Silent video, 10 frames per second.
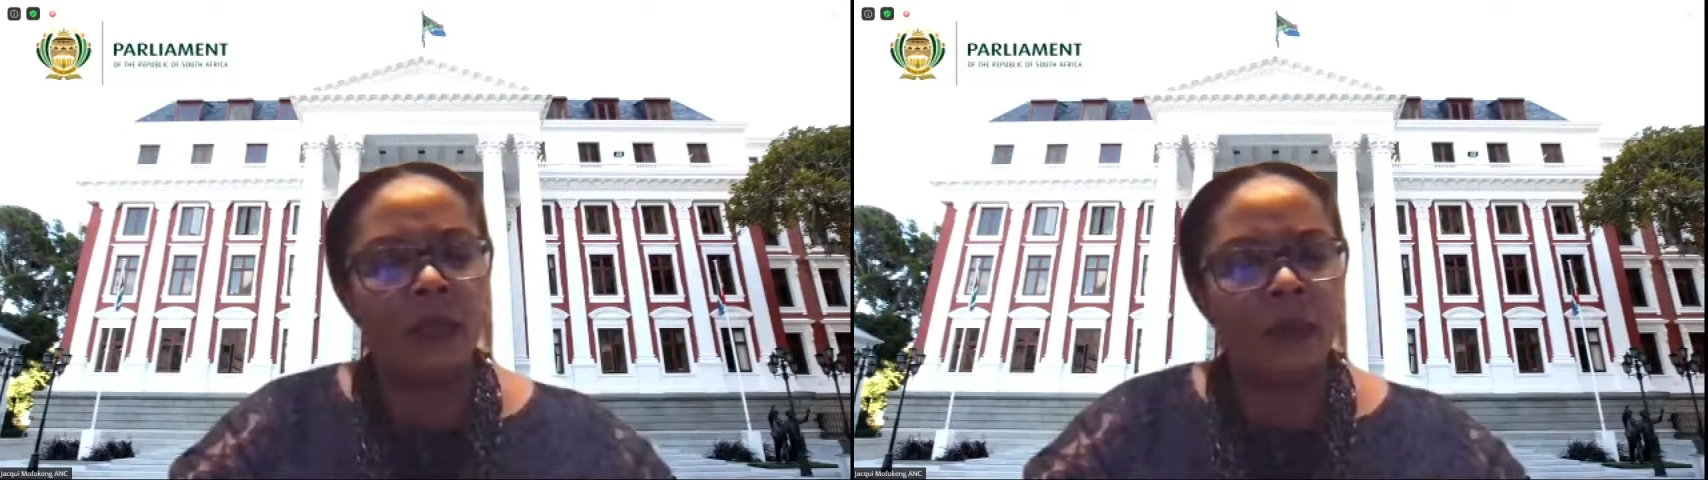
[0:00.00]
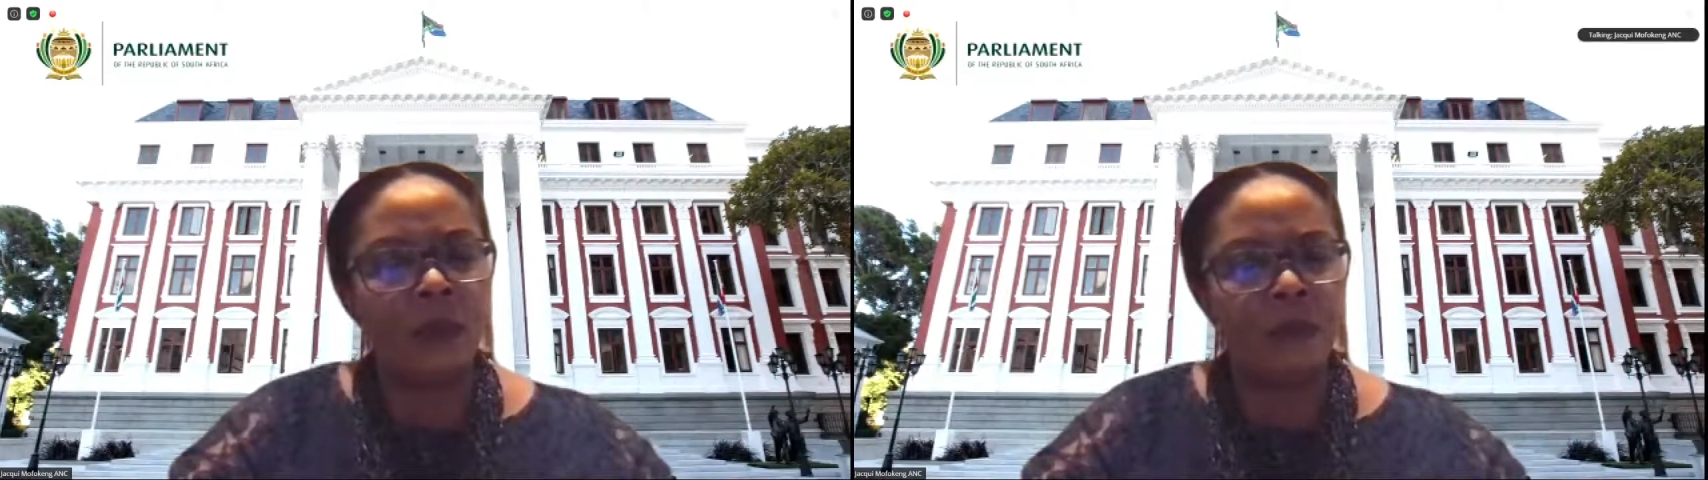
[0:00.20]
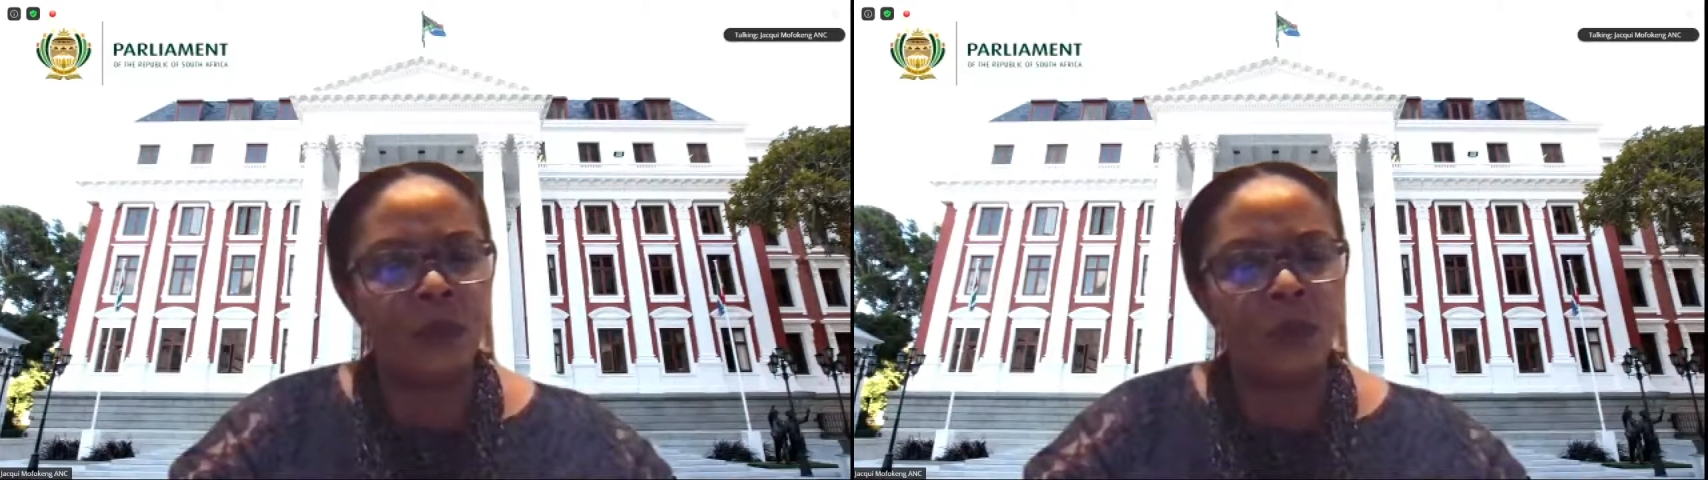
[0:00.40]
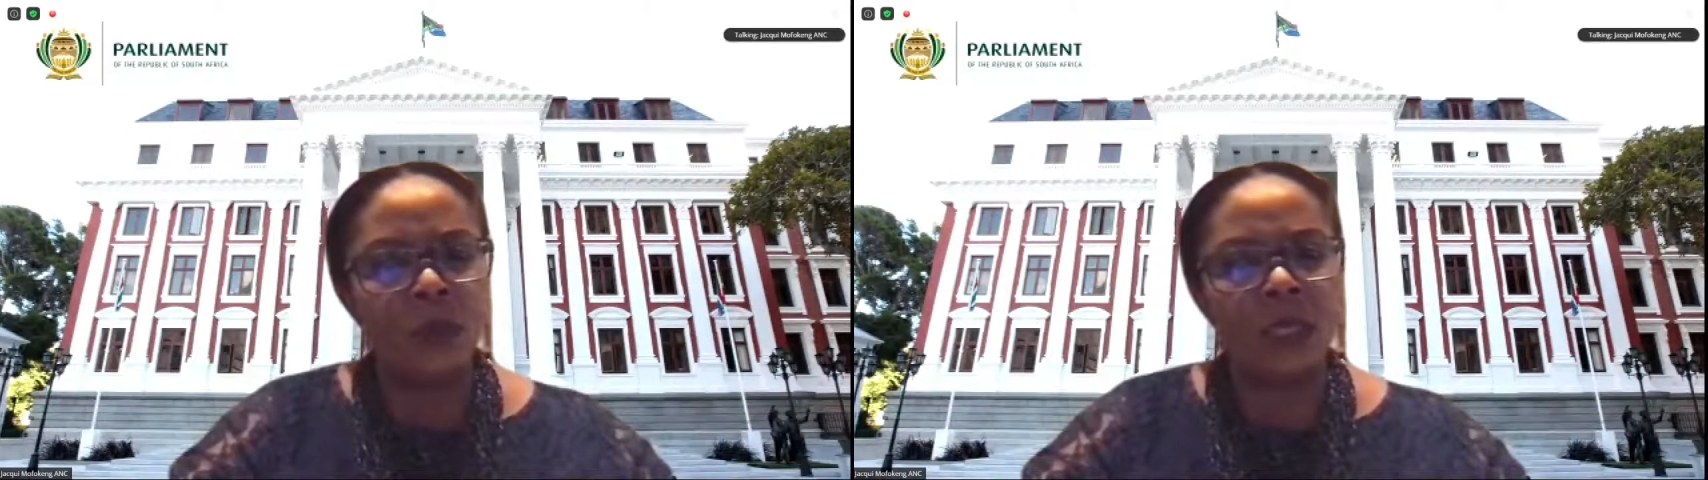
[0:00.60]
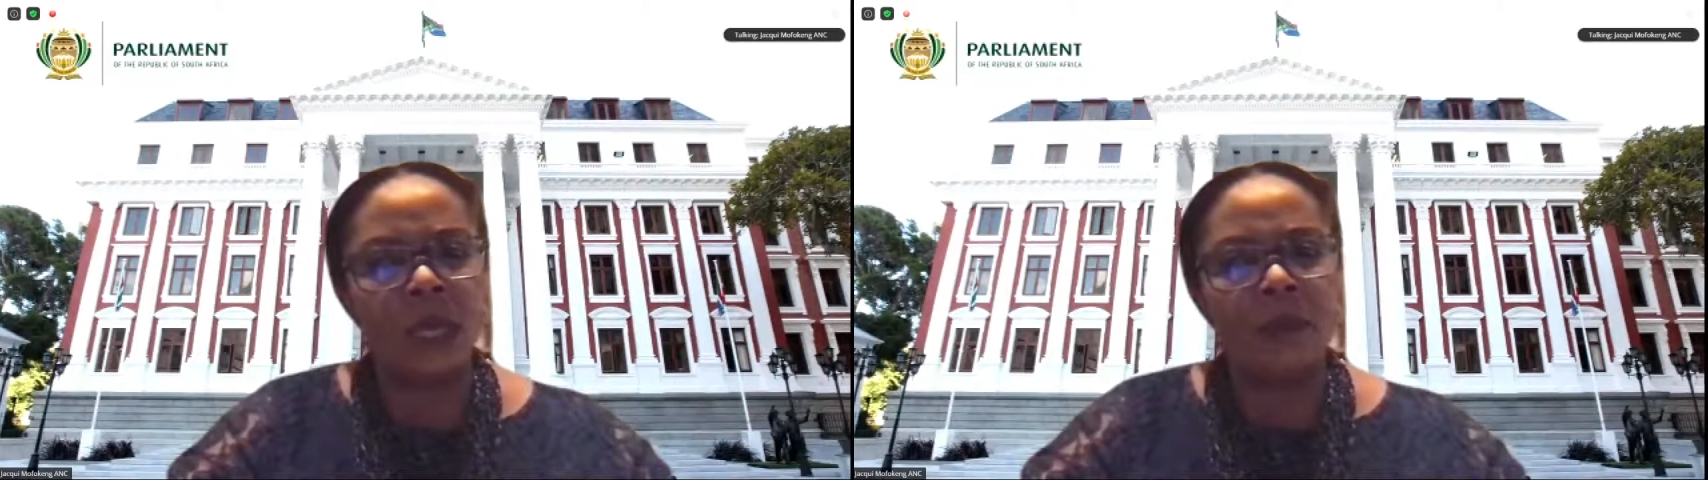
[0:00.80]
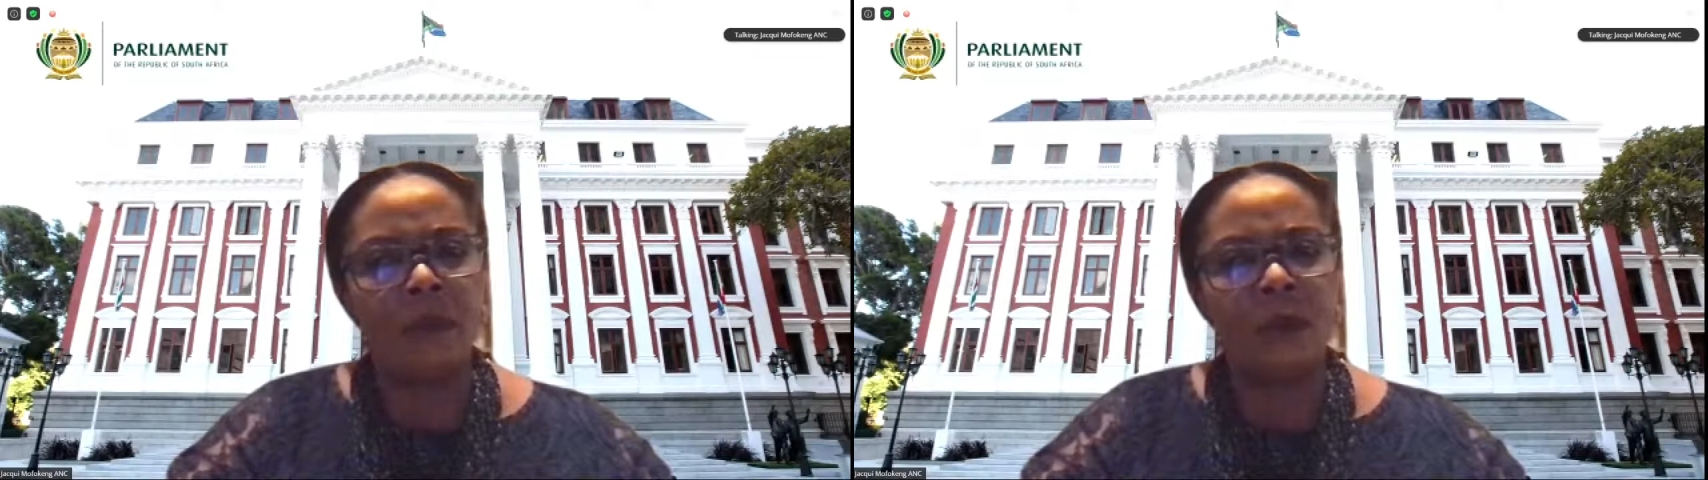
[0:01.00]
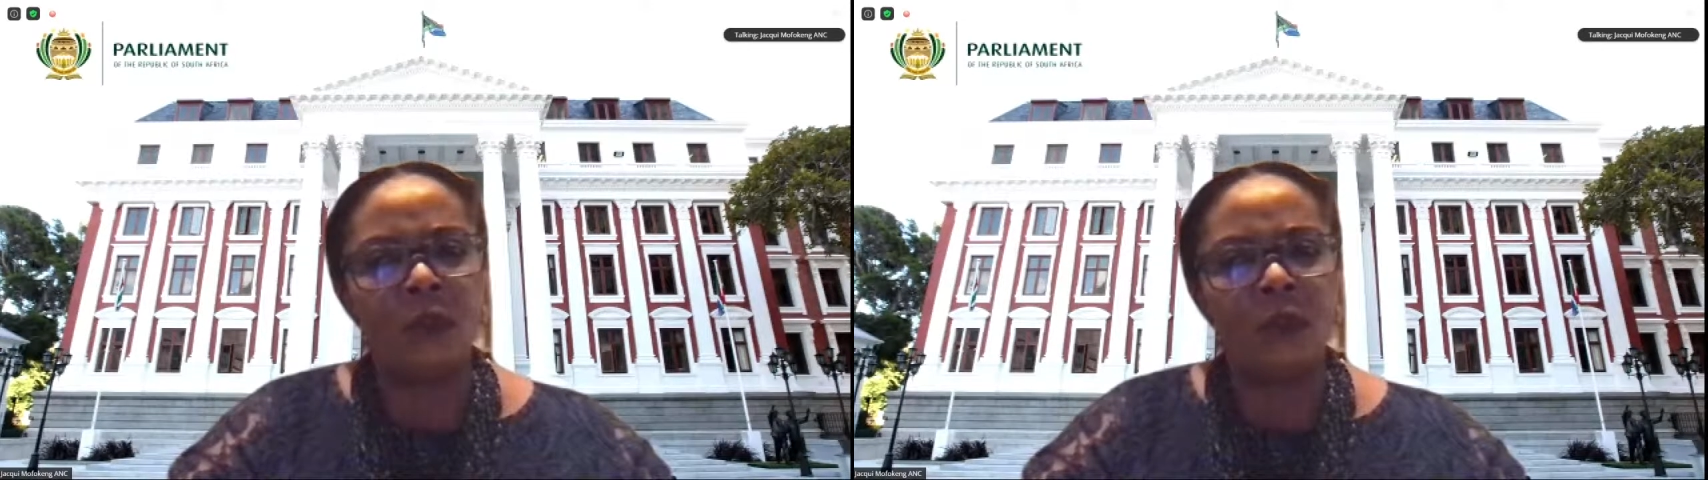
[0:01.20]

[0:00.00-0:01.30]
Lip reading: abuse comes